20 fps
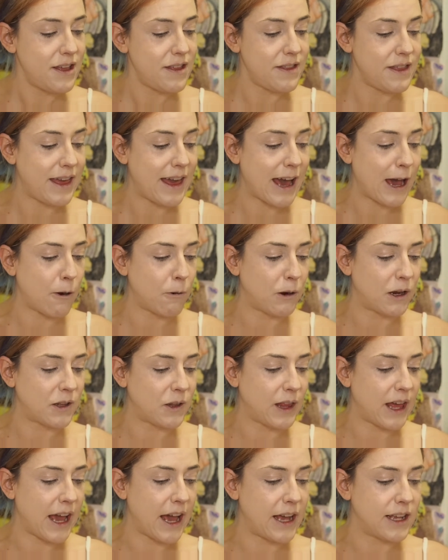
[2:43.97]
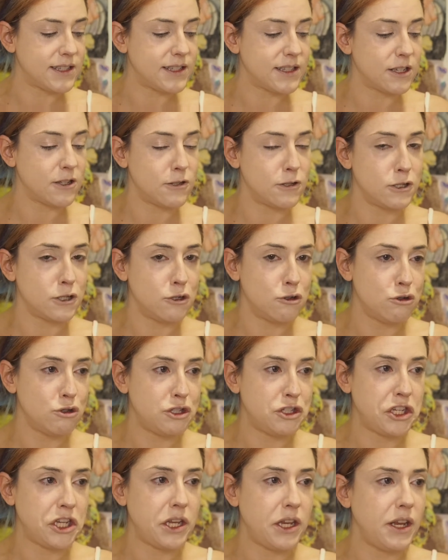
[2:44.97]
the HOURGLASS
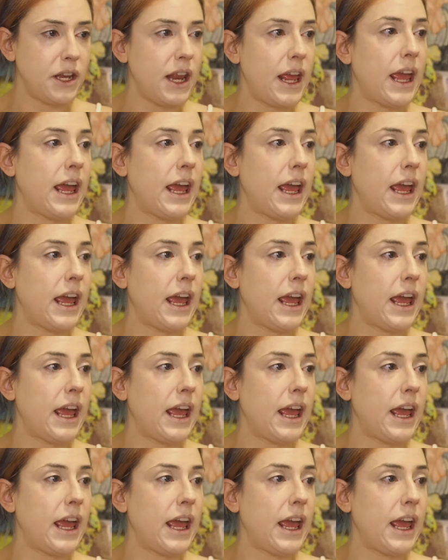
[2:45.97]
Illusion